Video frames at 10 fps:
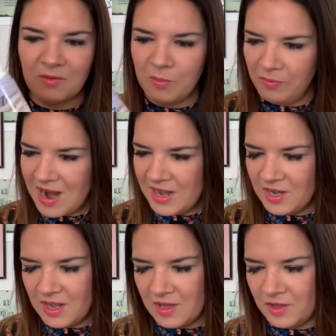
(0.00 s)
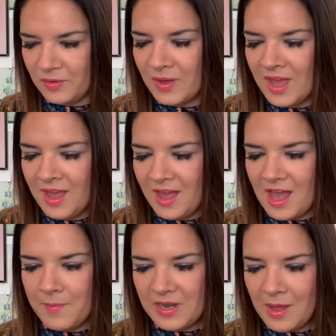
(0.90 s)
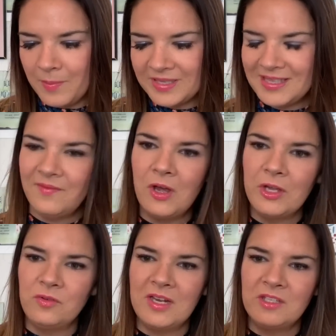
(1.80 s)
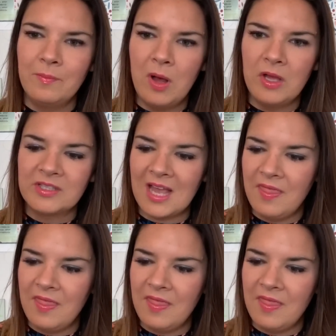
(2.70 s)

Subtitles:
So a brand new number 7 hydration mask,